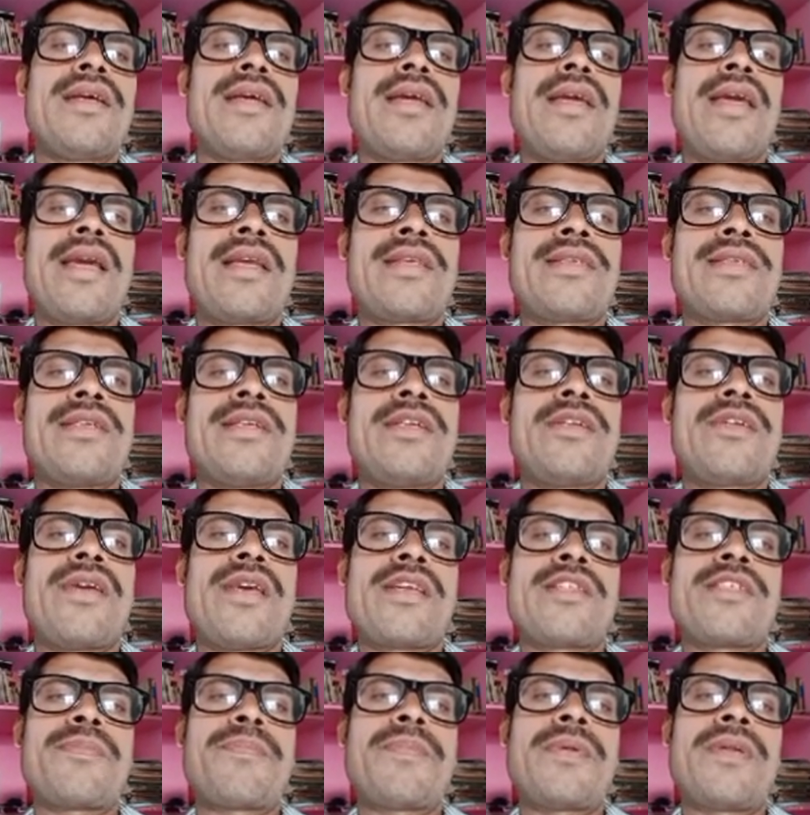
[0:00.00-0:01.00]
x into
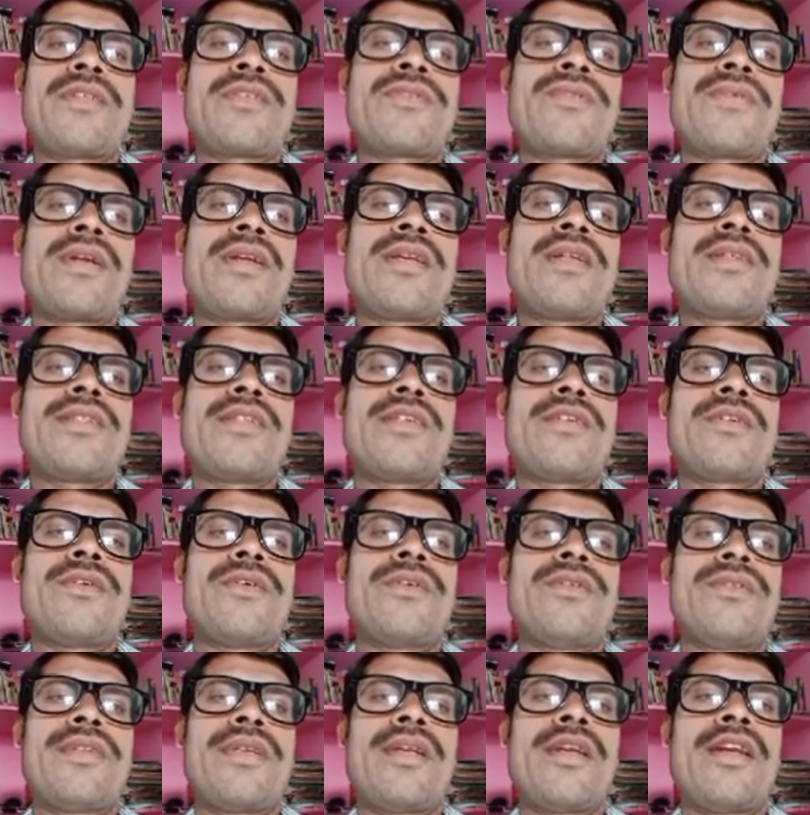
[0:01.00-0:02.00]
x plus 1 is equal
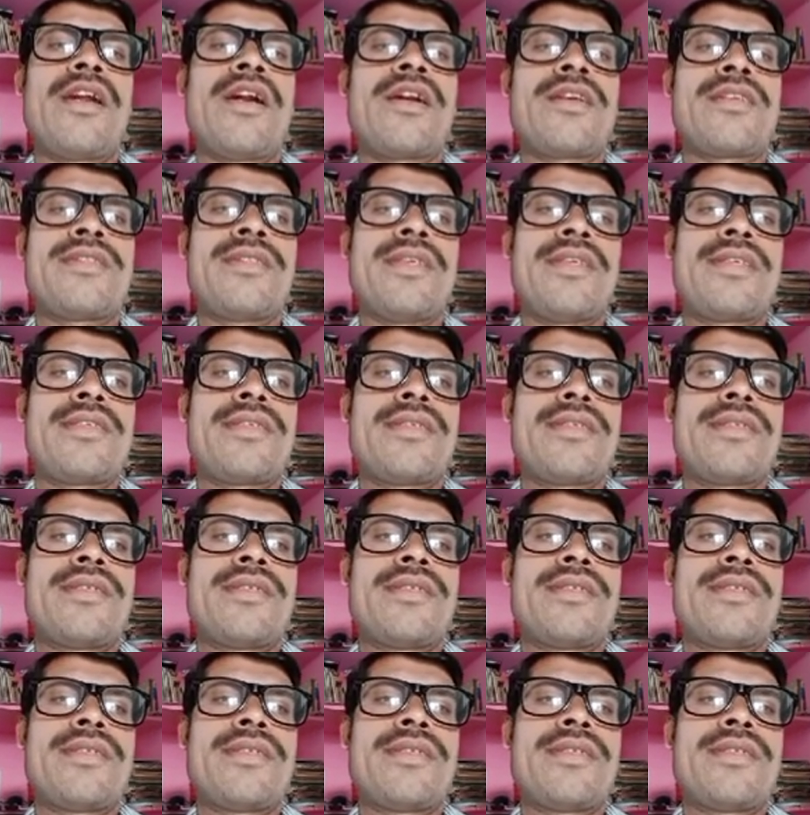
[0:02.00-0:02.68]
to 306.